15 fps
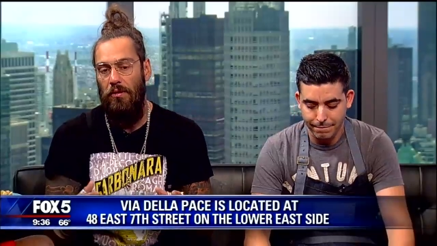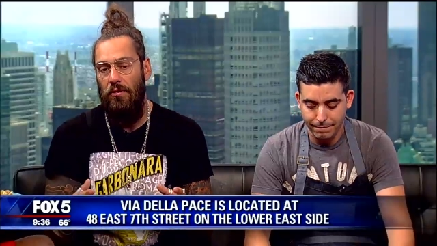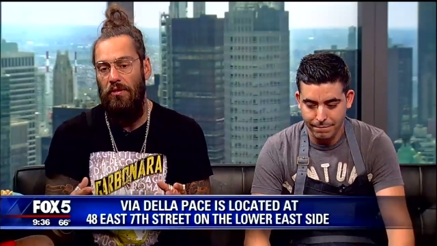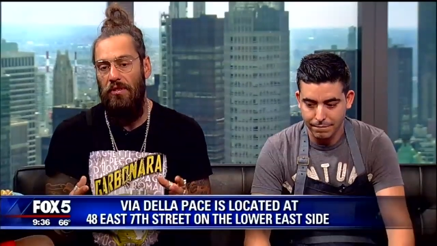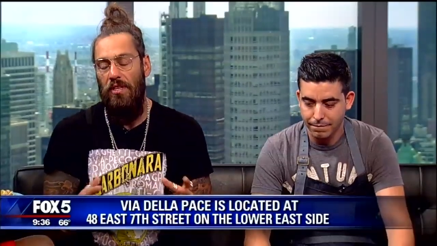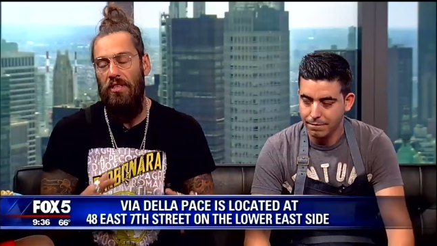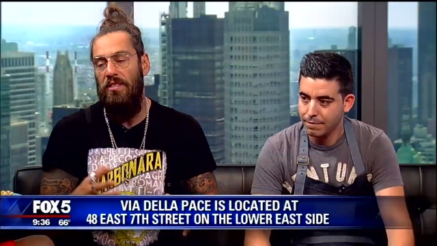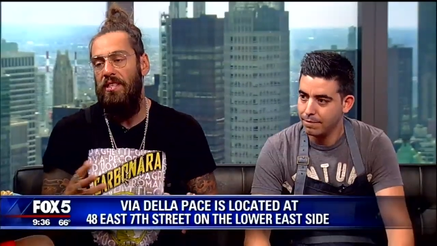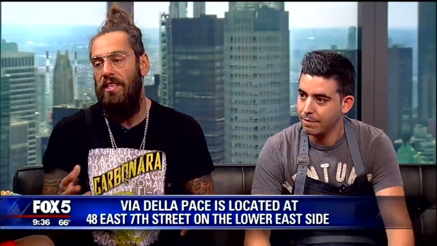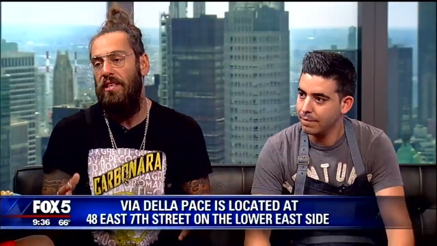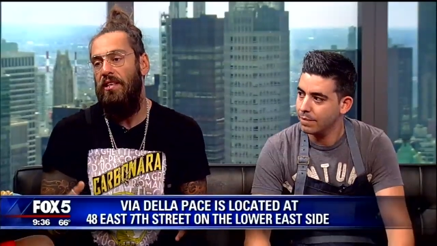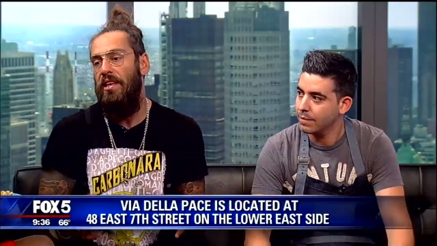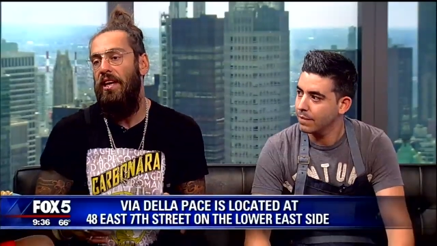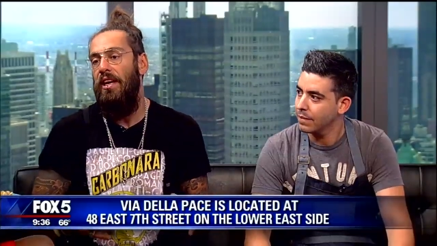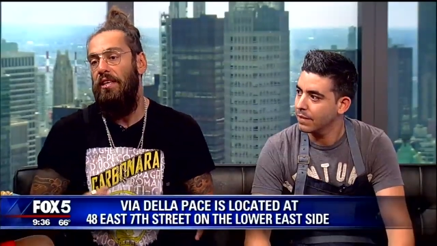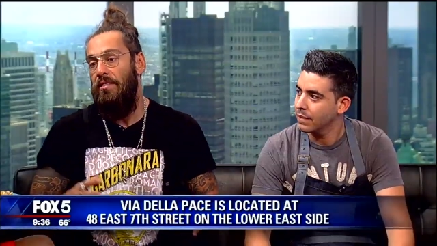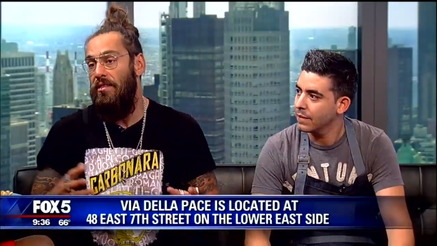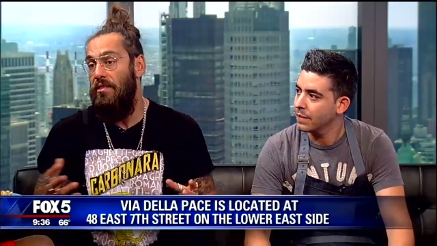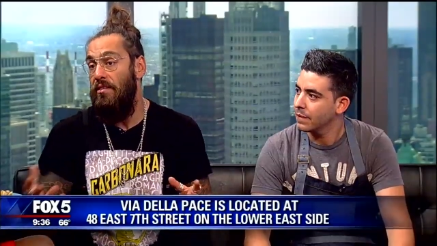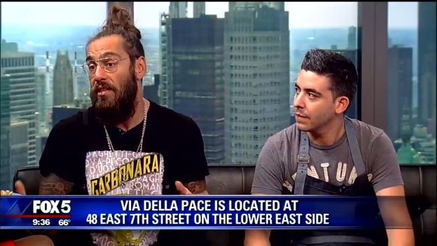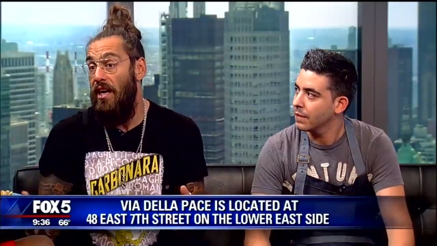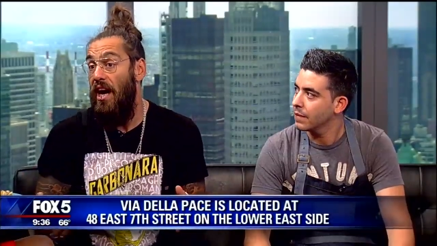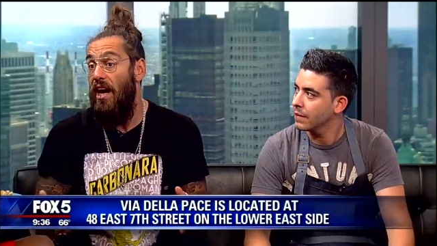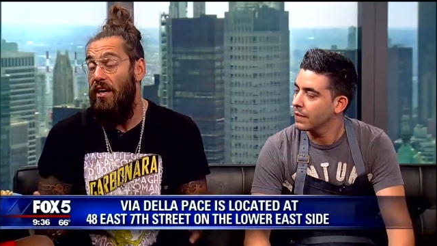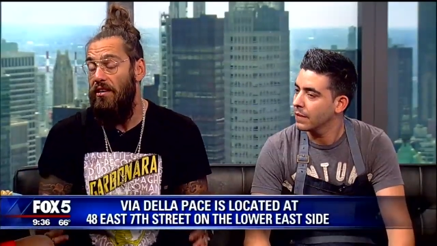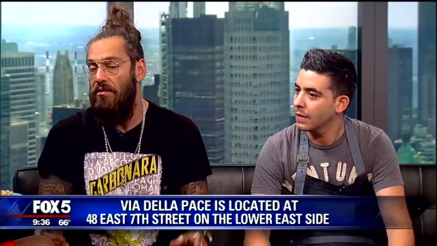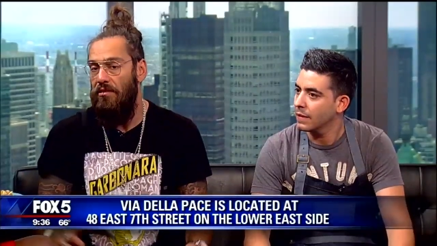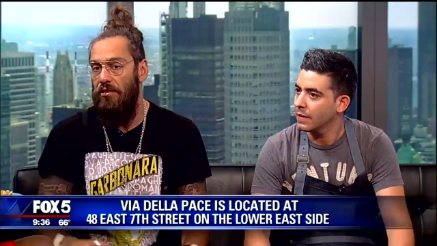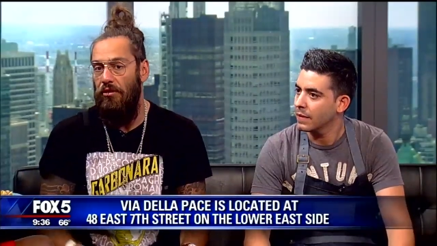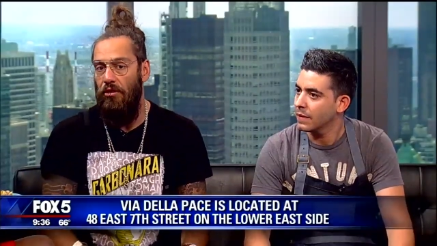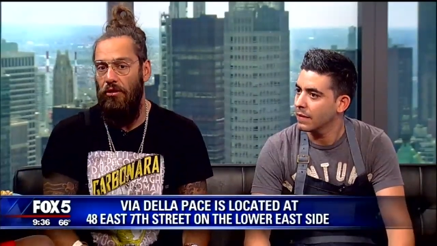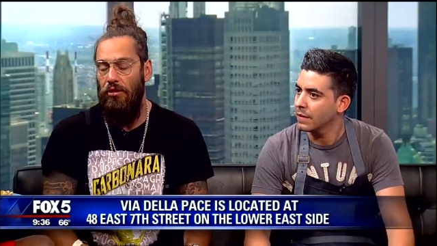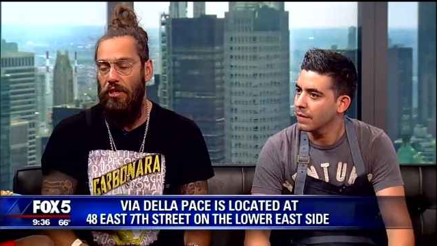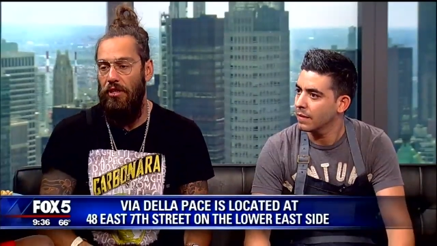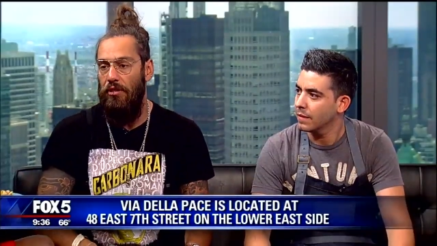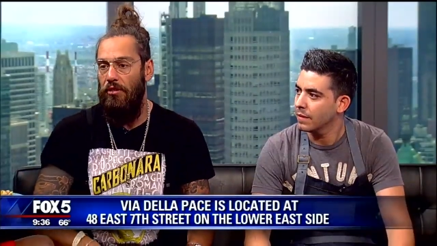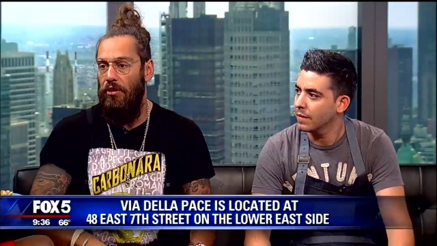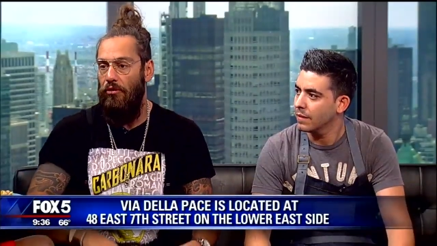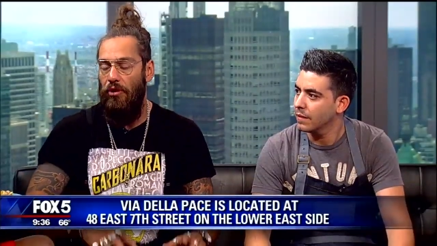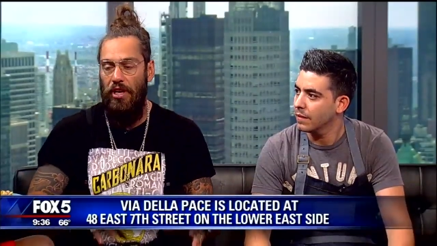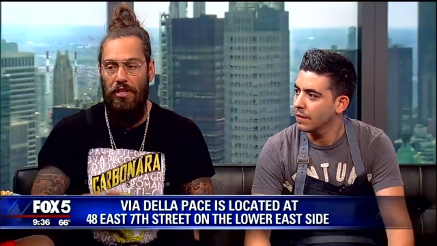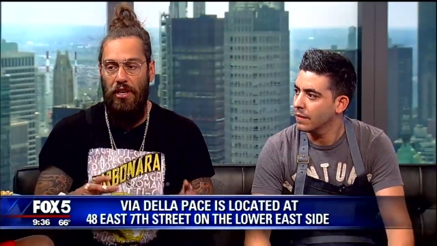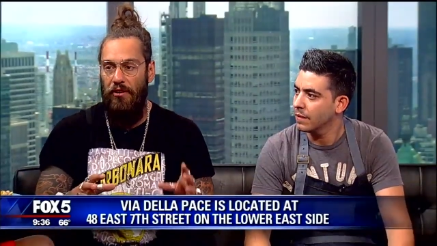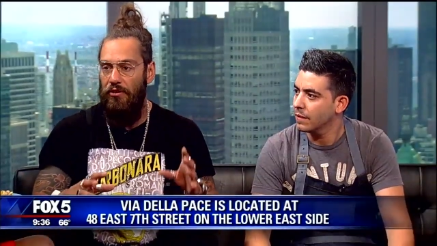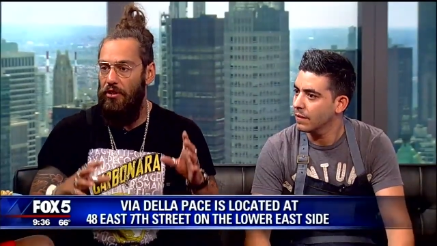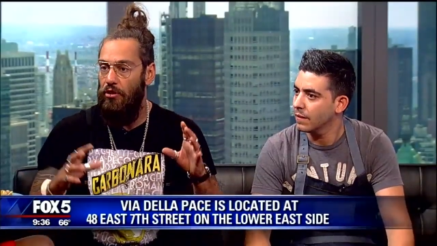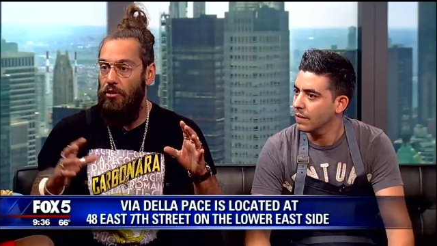Speaker 1: these guys, you know, they already have